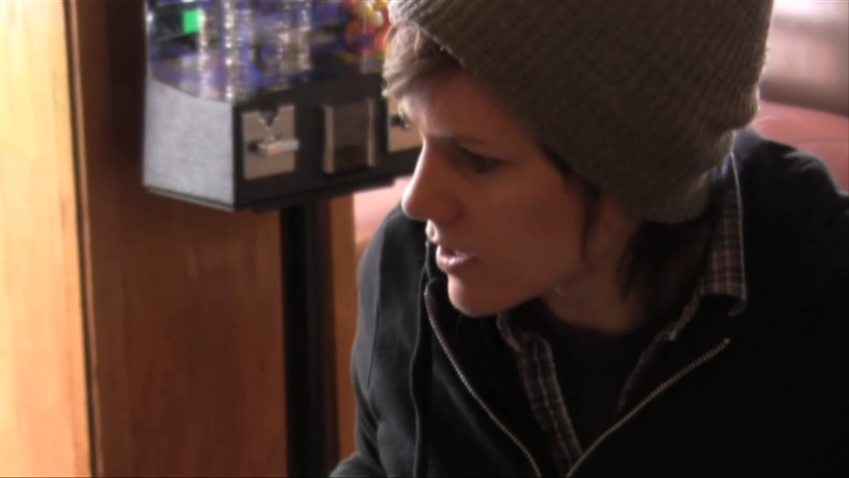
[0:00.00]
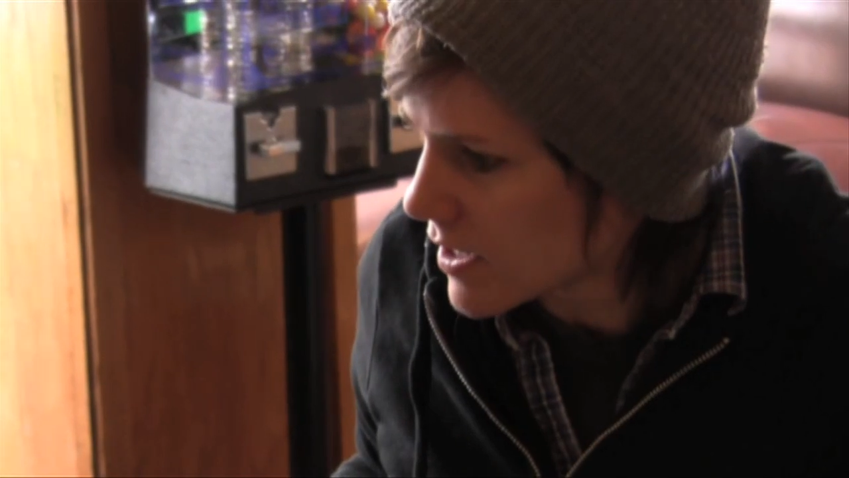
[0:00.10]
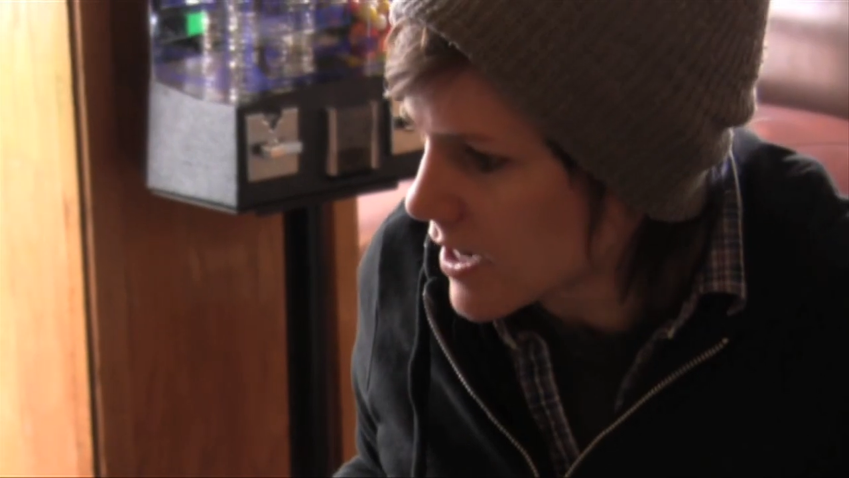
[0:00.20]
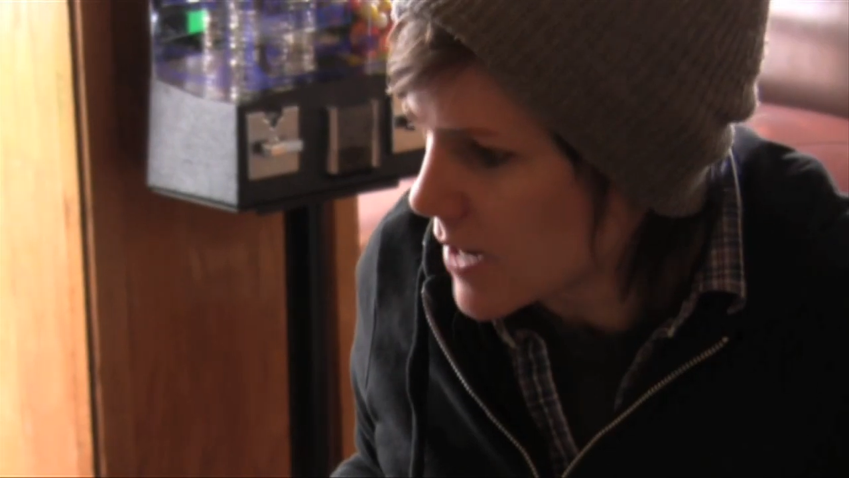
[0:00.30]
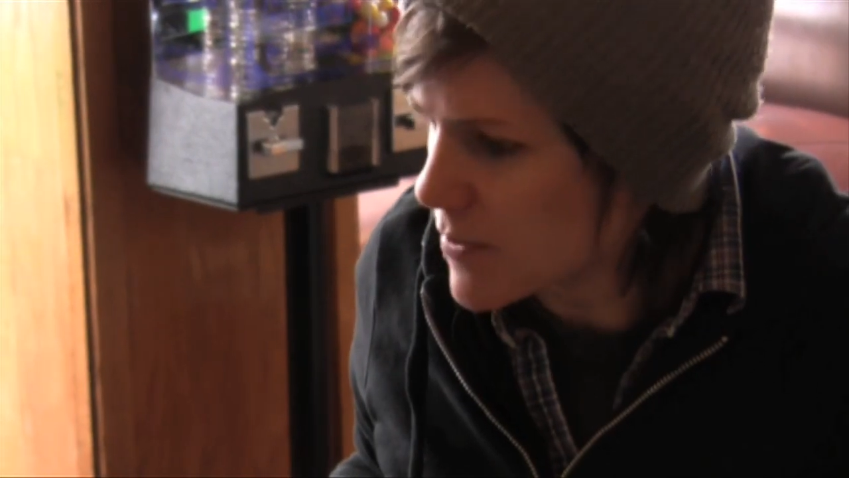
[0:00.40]

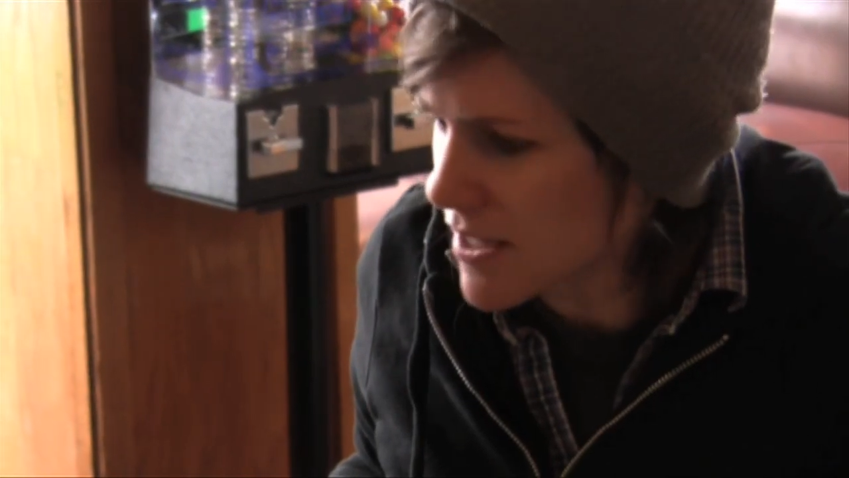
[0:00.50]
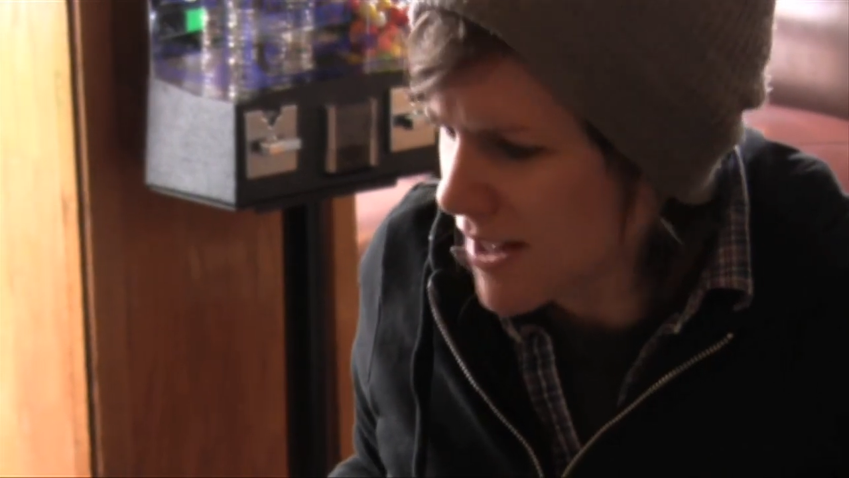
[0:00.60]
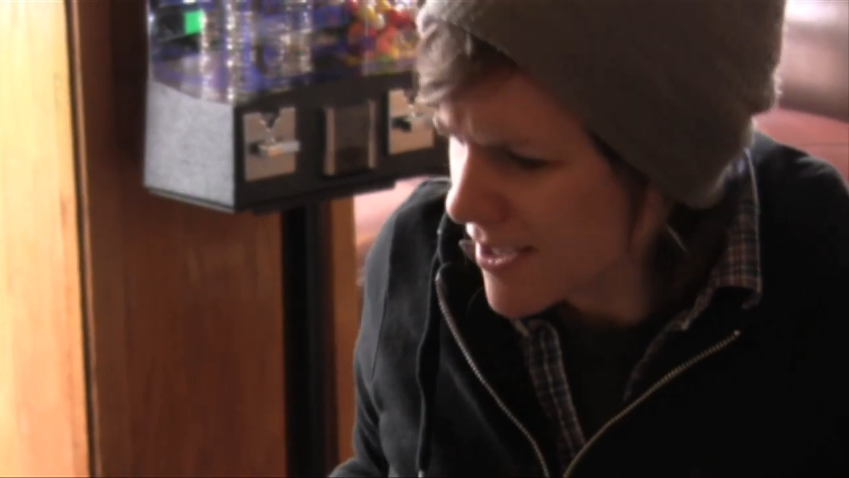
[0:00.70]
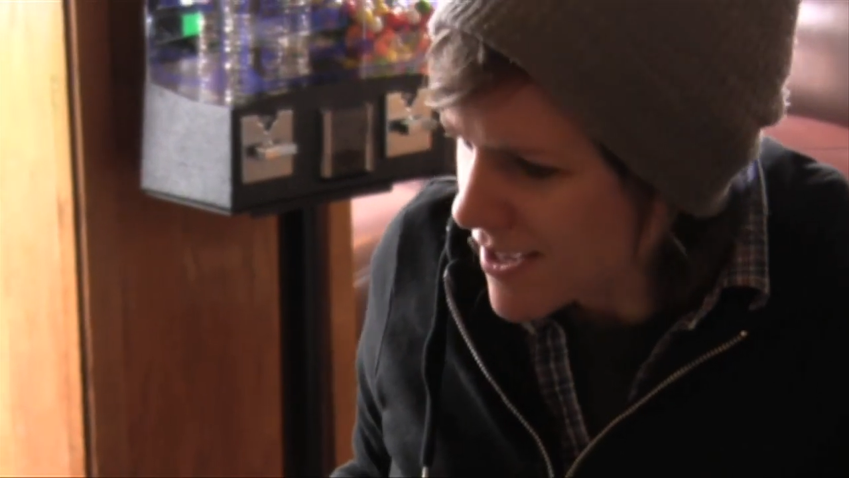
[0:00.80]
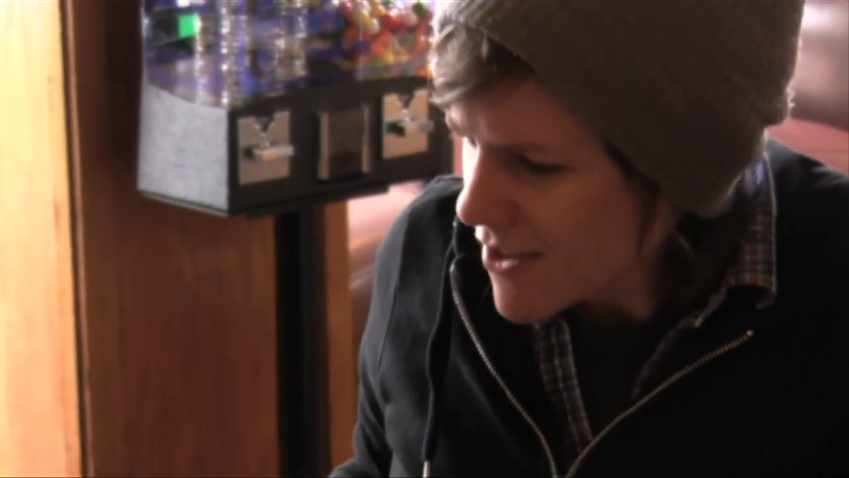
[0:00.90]
and being
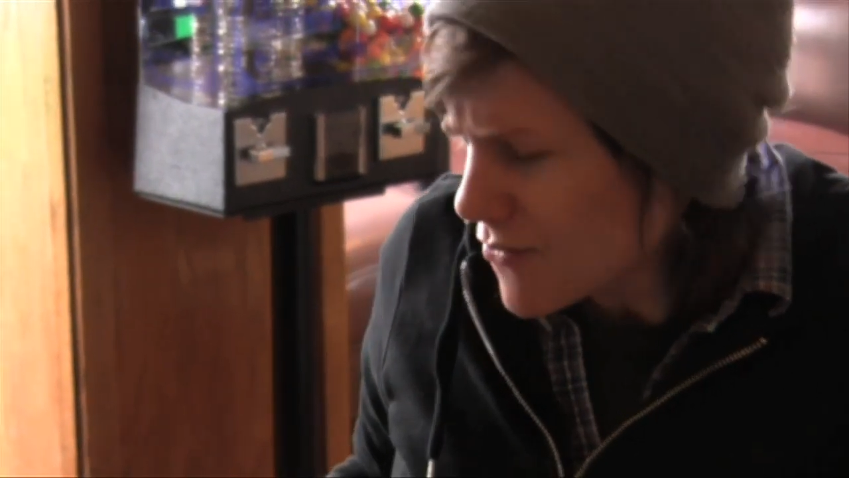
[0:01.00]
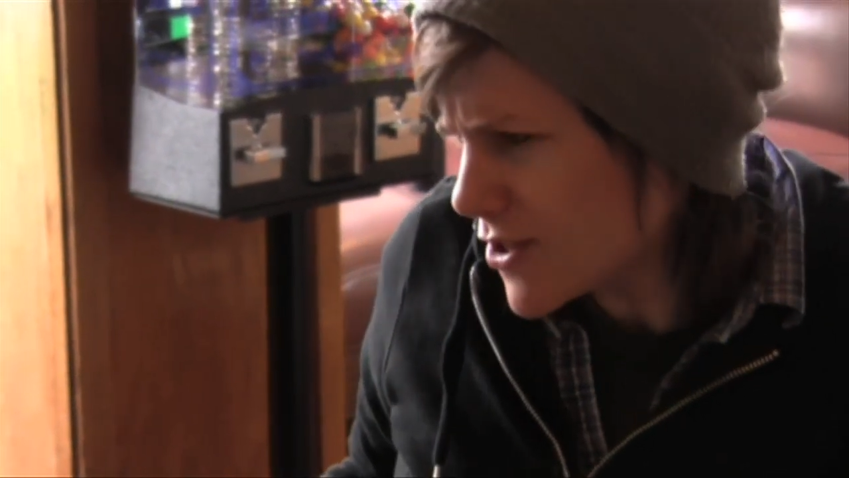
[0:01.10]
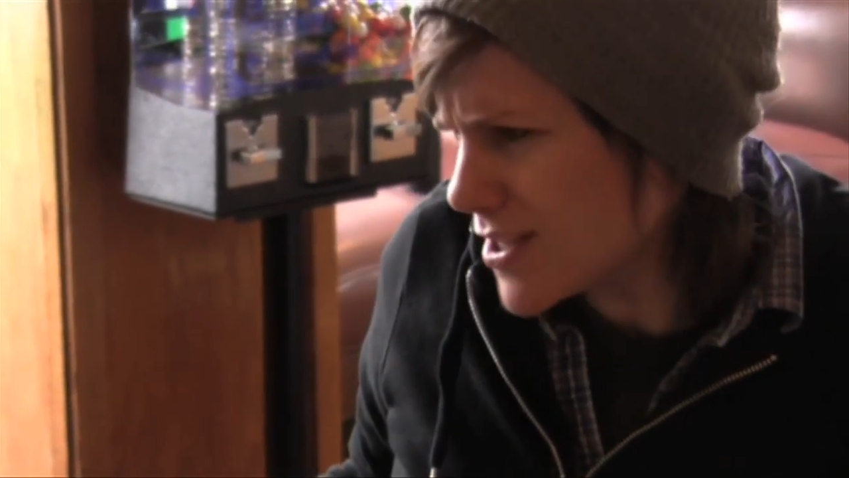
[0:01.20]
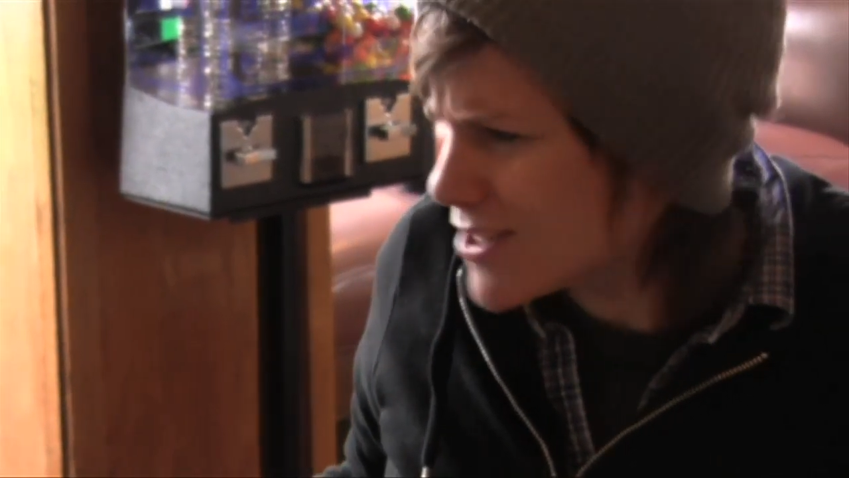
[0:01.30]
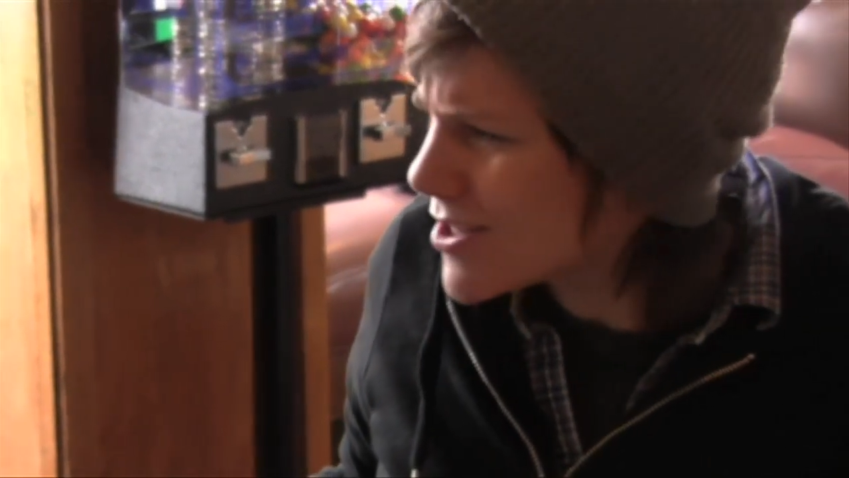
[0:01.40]
like,
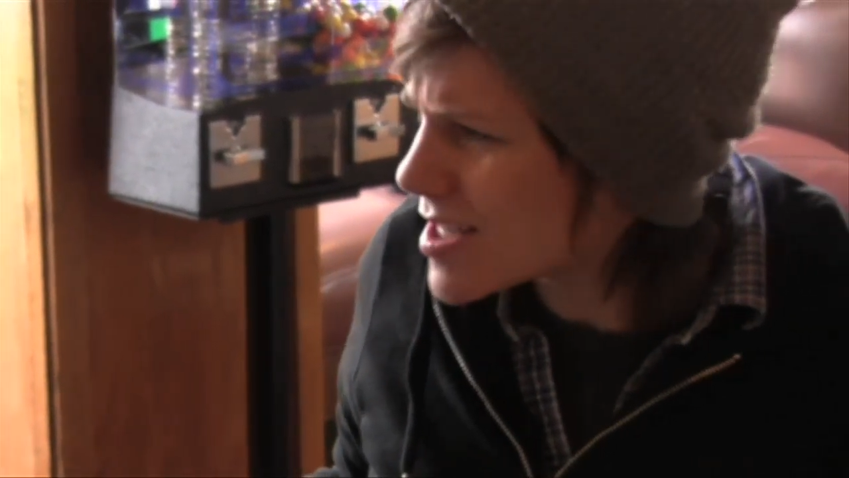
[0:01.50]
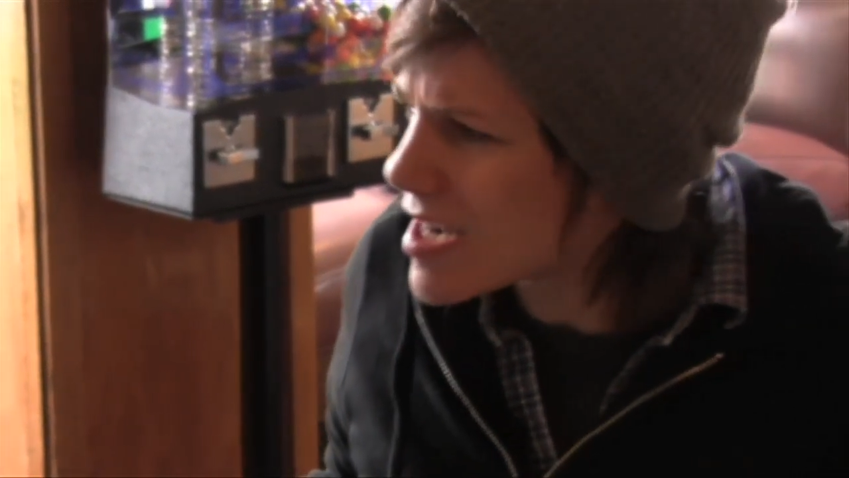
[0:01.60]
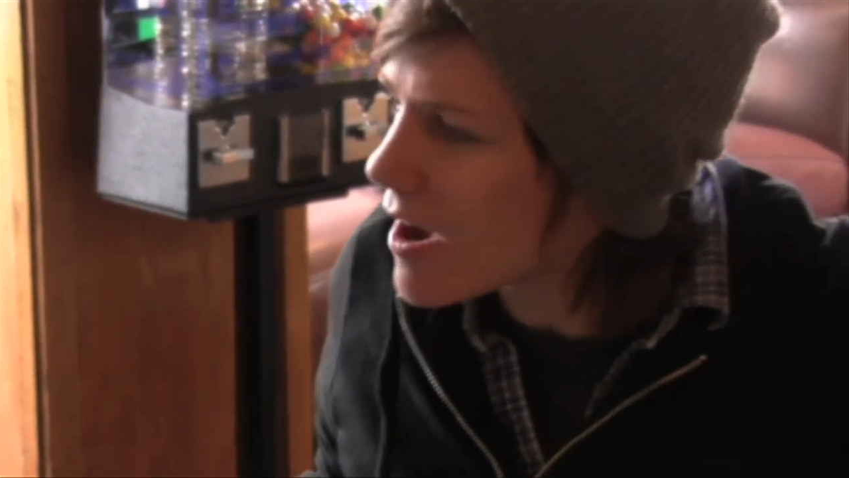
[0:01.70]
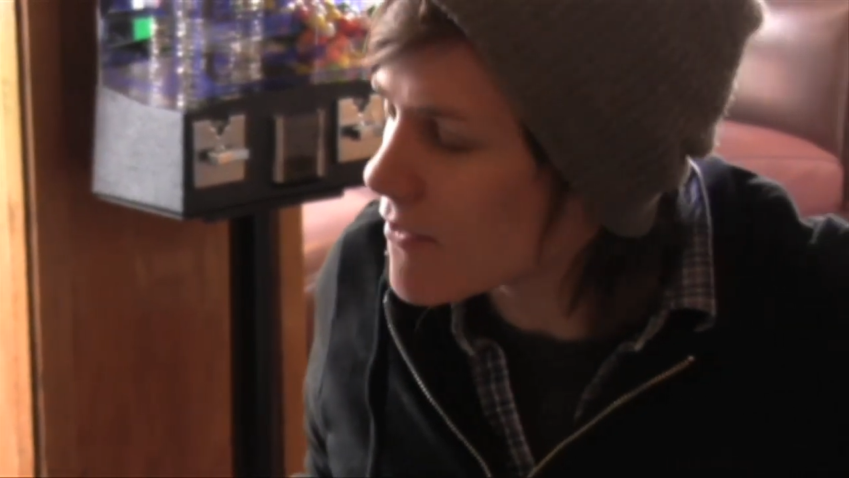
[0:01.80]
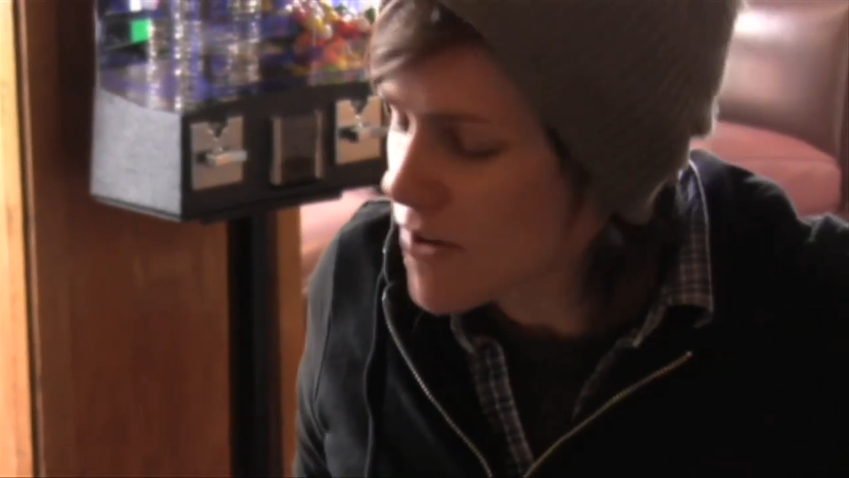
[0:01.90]
this is the
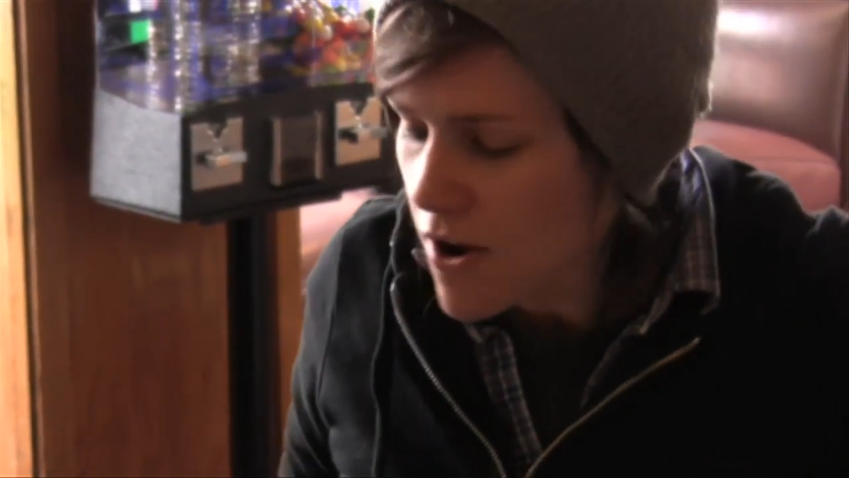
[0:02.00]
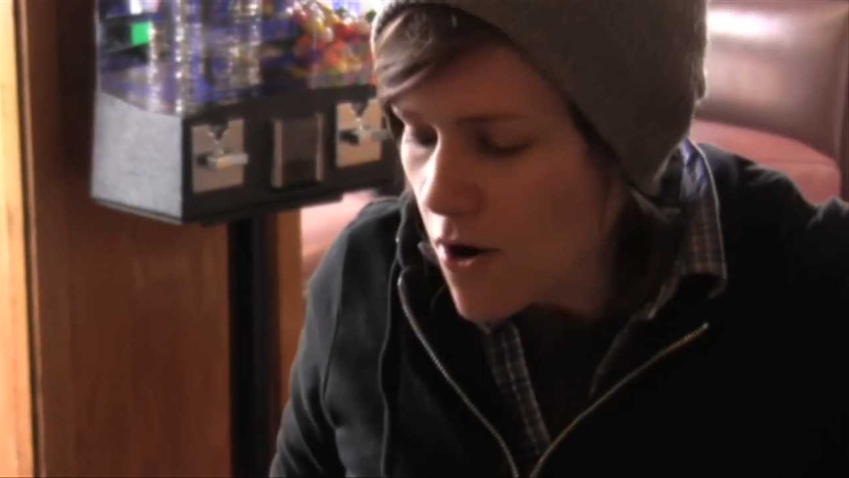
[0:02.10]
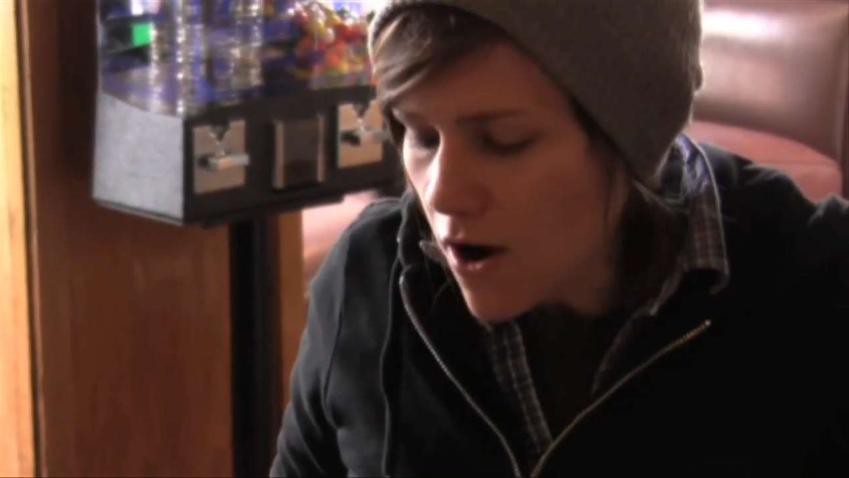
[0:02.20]
stuff,